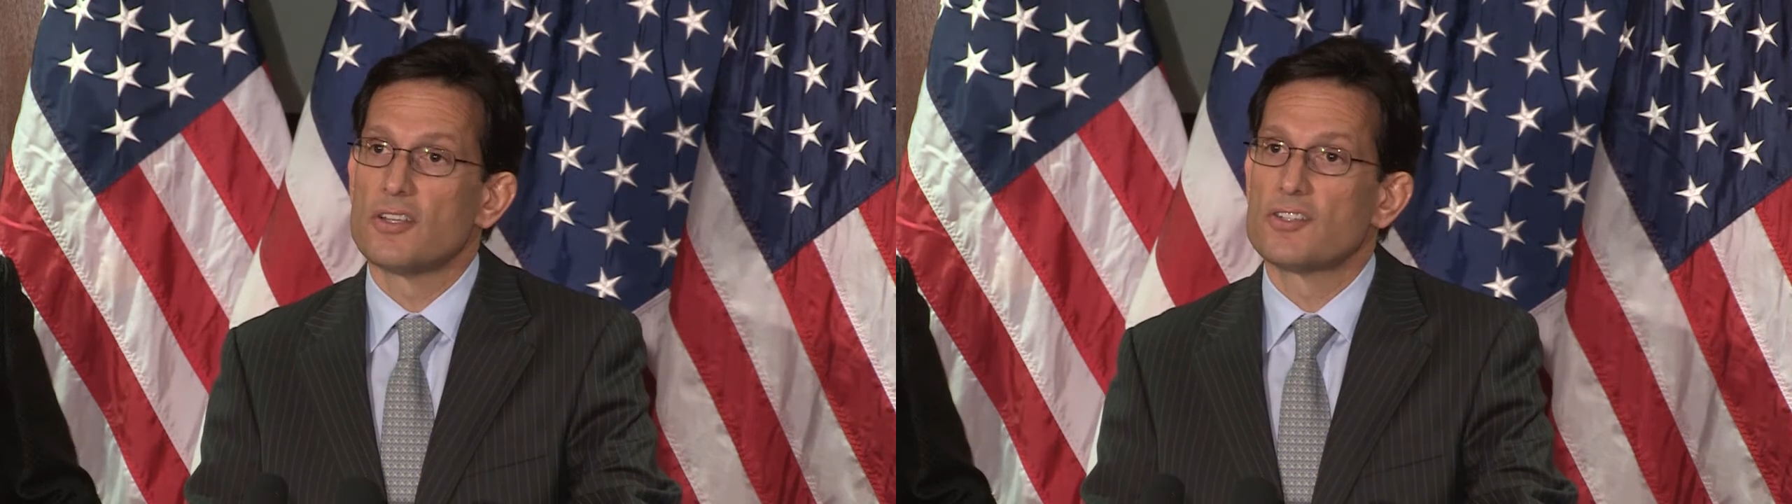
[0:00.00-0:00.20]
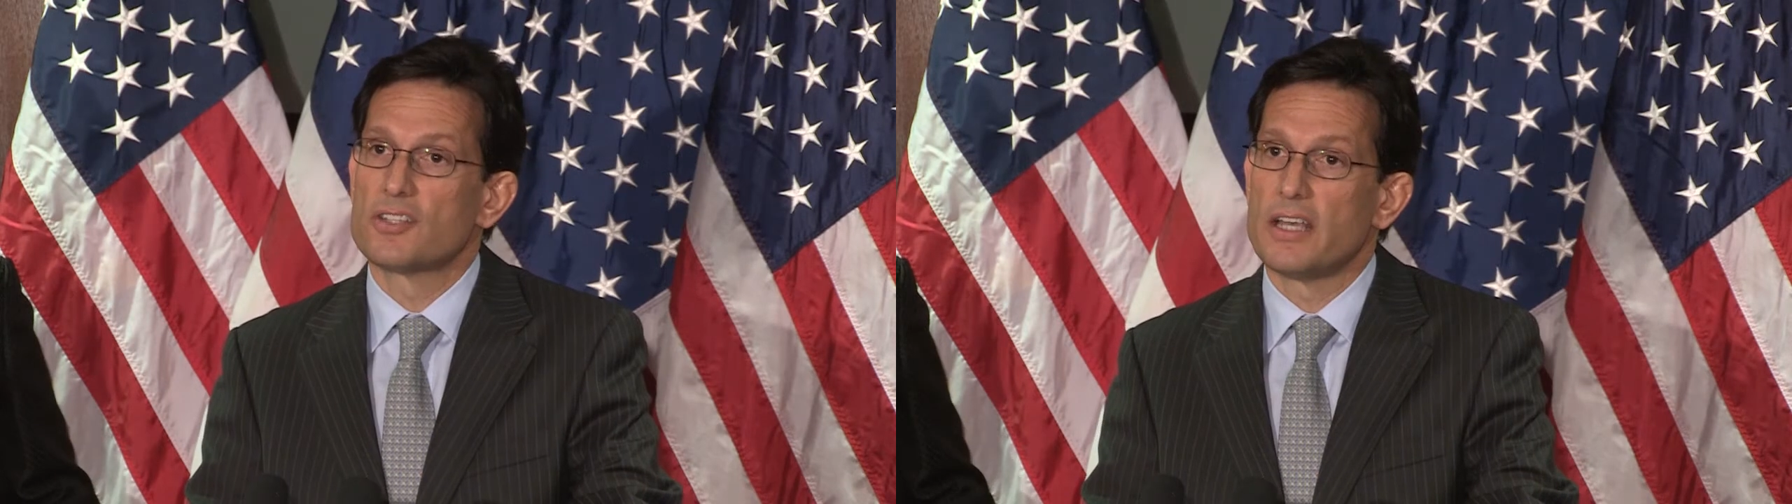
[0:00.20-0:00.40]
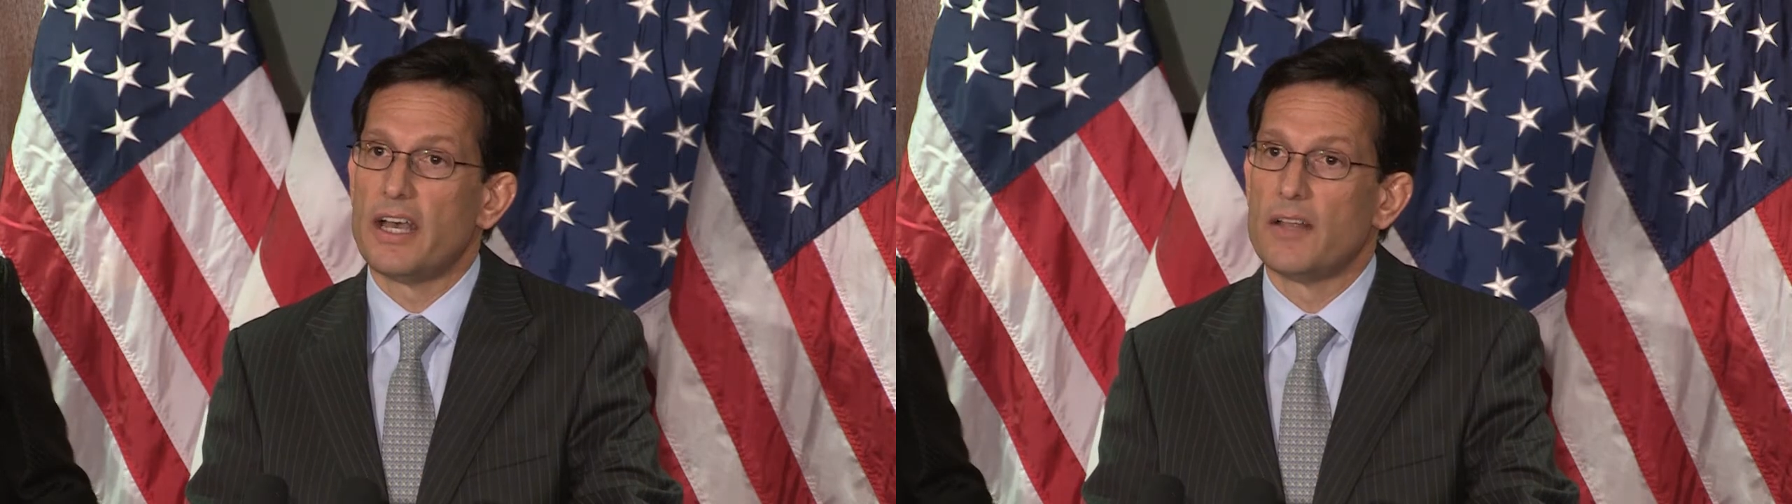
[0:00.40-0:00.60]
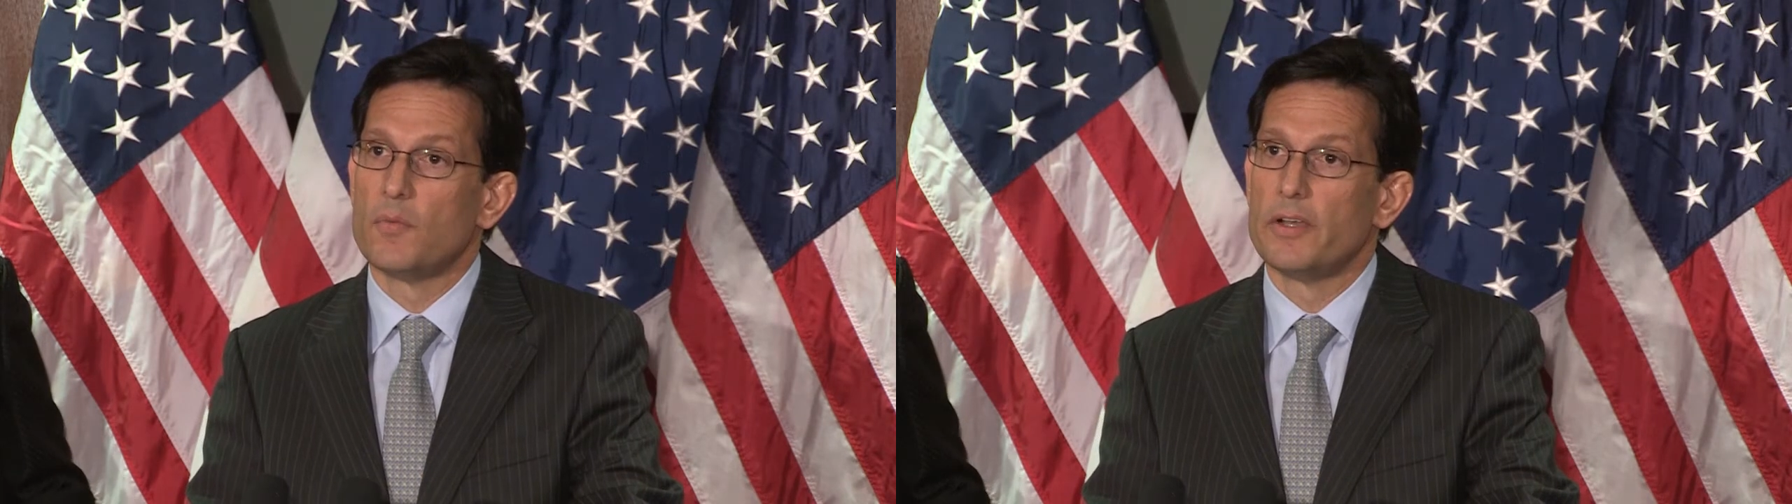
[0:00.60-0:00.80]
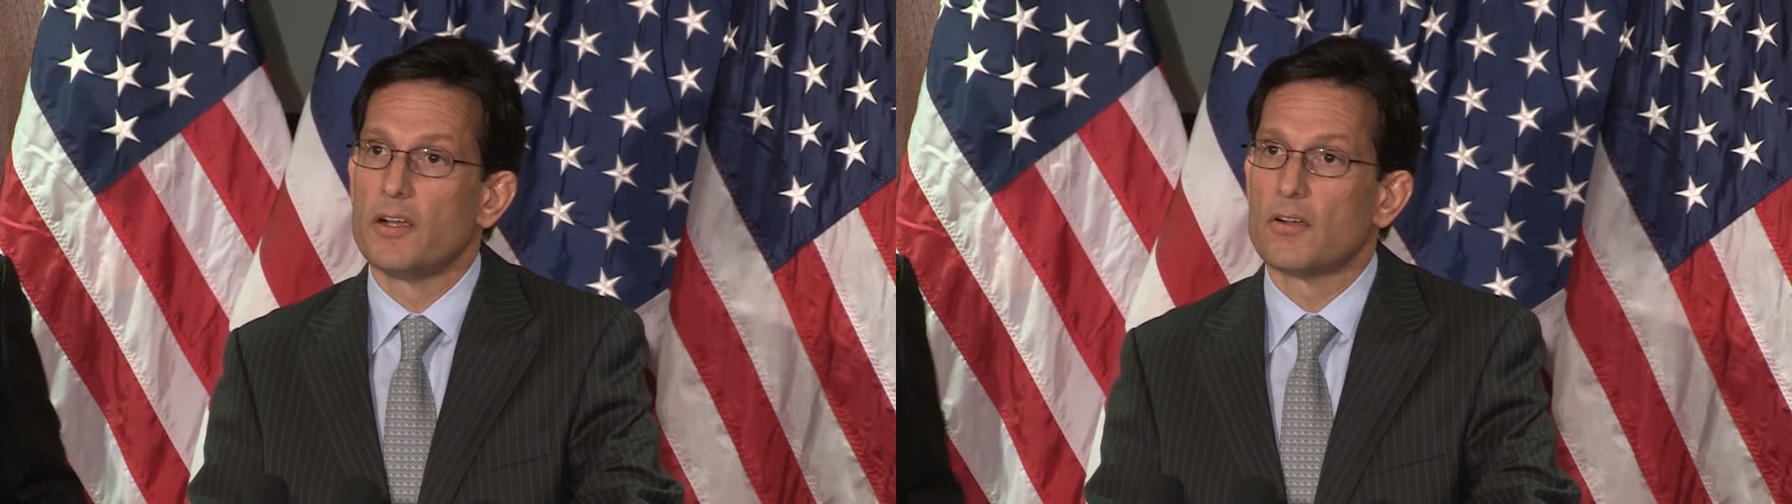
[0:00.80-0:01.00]
just said,
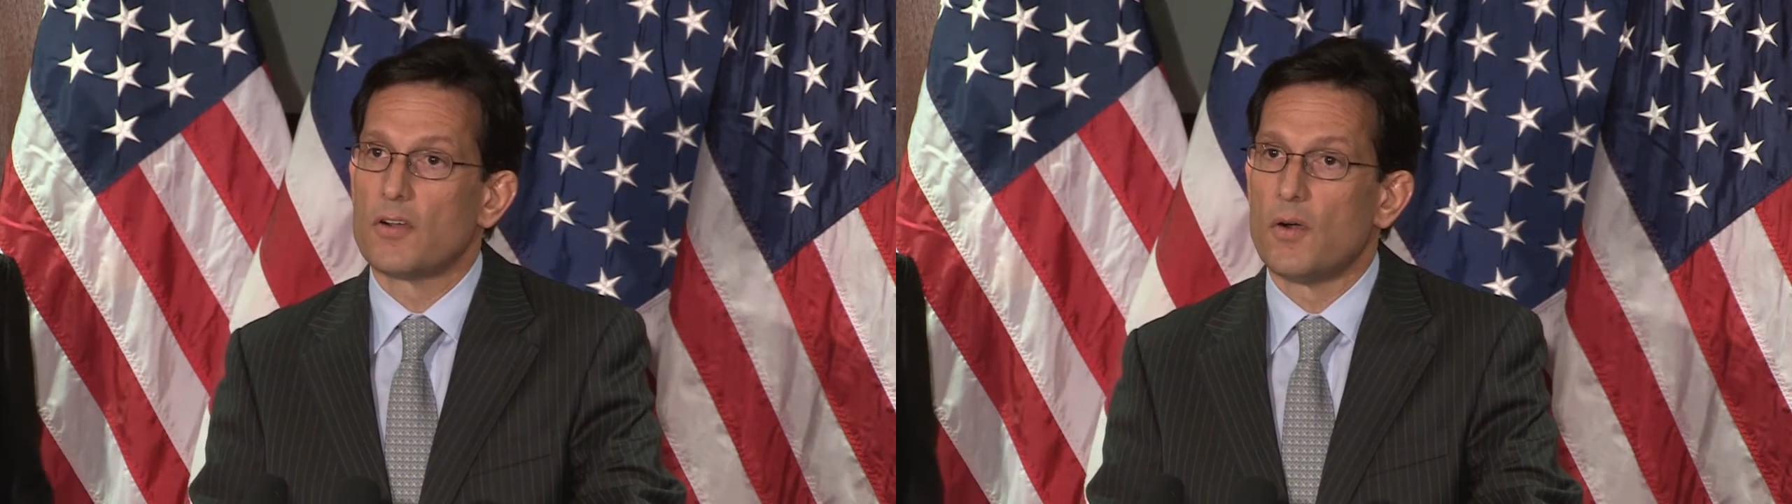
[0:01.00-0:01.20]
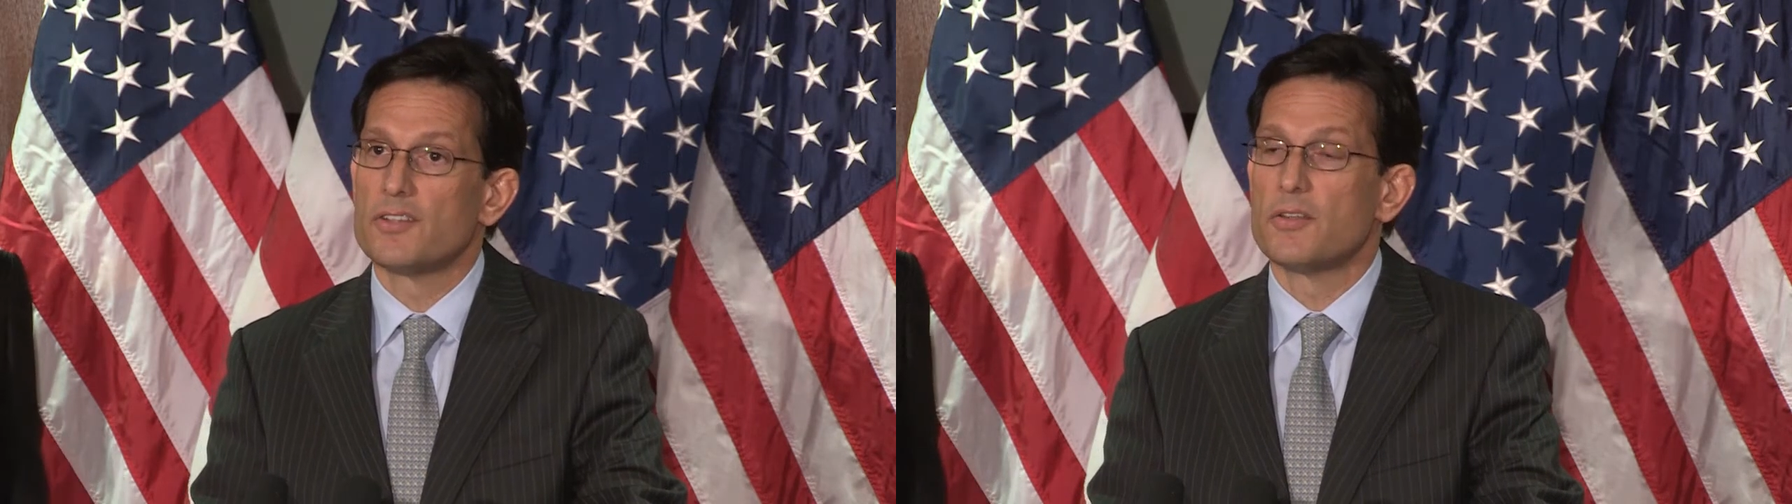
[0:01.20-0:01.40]
we are going